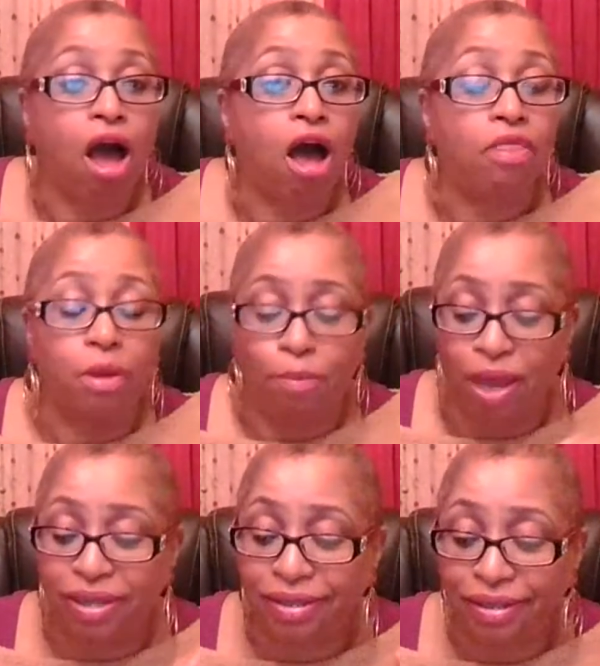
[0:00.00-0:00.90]
are the
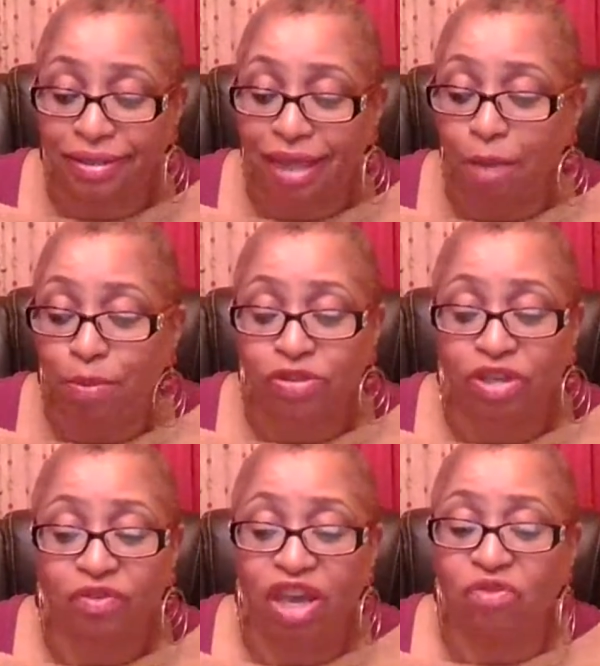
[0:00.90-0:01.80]
basic staples
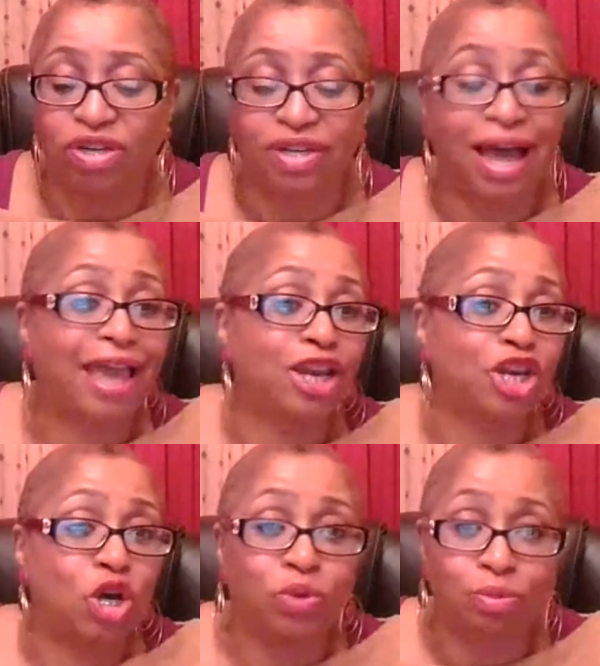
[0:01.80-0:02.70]
of every diet
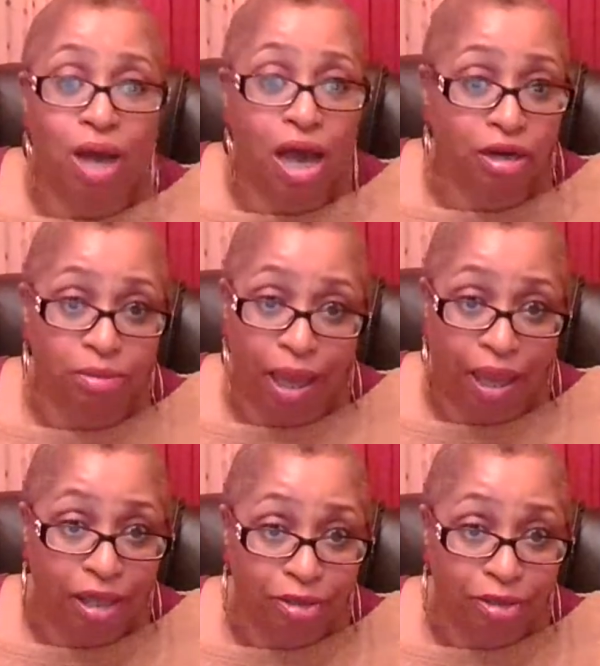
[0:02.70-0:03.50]
known to modern man.